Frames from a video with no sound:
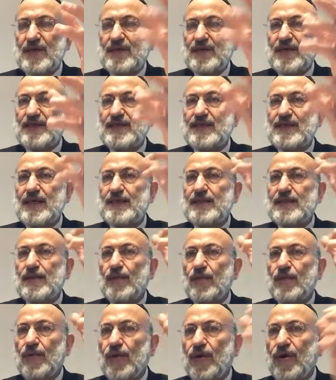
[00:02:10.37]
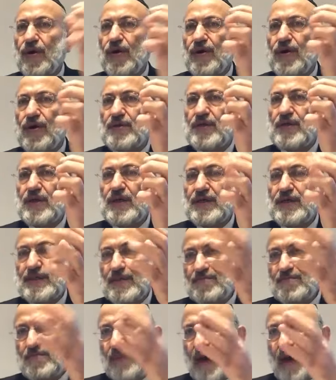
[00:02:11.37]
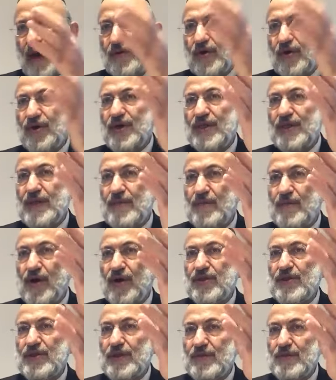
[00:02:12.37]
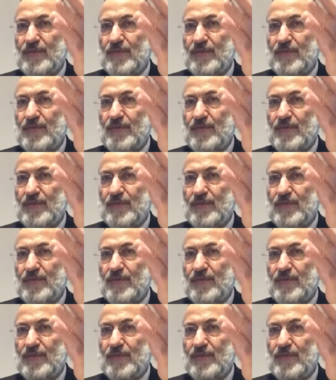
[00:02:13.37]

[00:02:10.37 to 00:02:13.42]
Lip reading: They said the world, the machloket about it,